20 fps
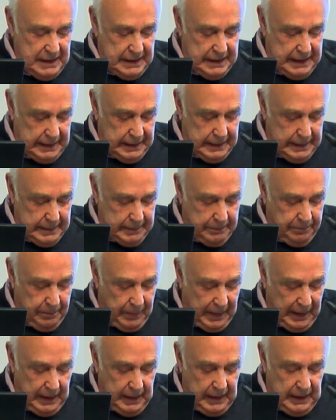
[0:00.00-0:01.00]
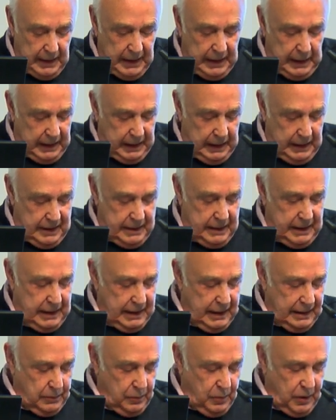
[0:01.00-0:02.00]
and income.
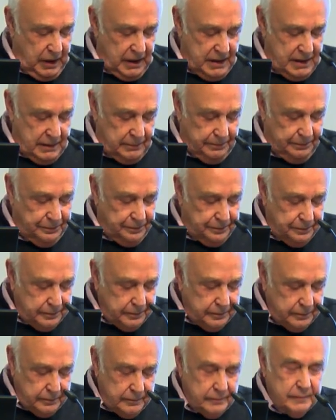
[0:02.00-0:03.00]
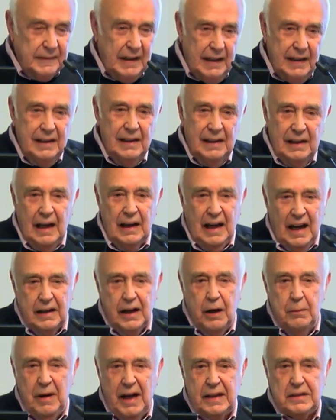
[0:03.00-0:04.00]
In other words, I
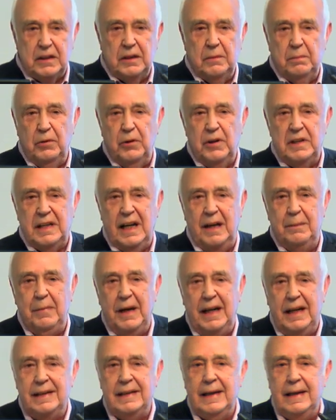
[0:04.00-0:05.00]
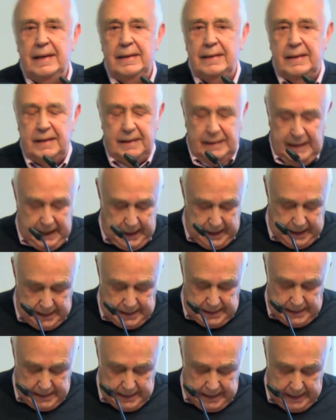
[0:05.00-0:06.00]
go back to the point I made that
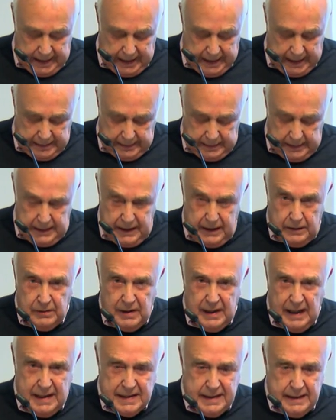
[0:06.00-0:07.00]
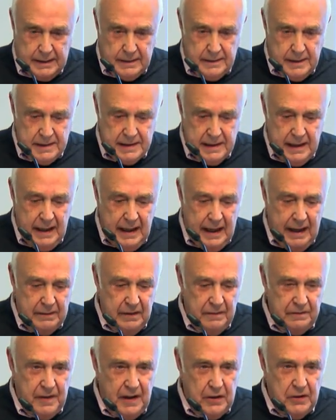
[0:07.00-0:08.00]
Keynes and the neoclassicals have
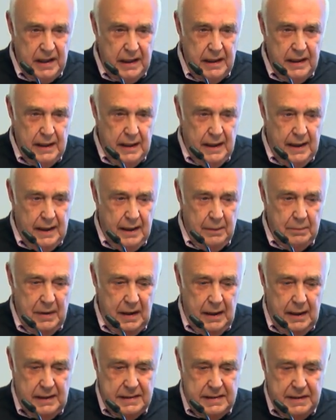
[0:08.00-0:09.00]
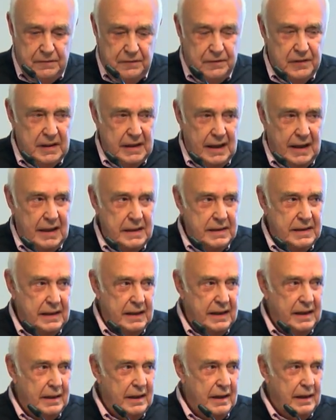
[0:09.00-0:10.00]
a very different
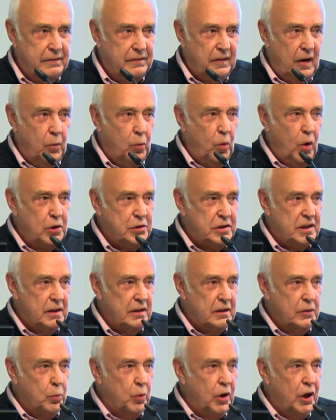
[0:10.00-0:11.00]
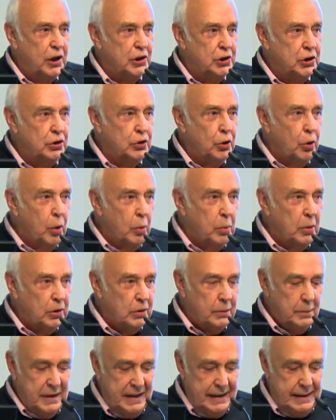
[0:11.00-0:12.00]
idea of what the word
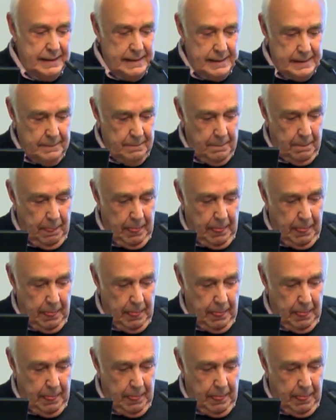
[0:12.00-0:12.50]
normal means.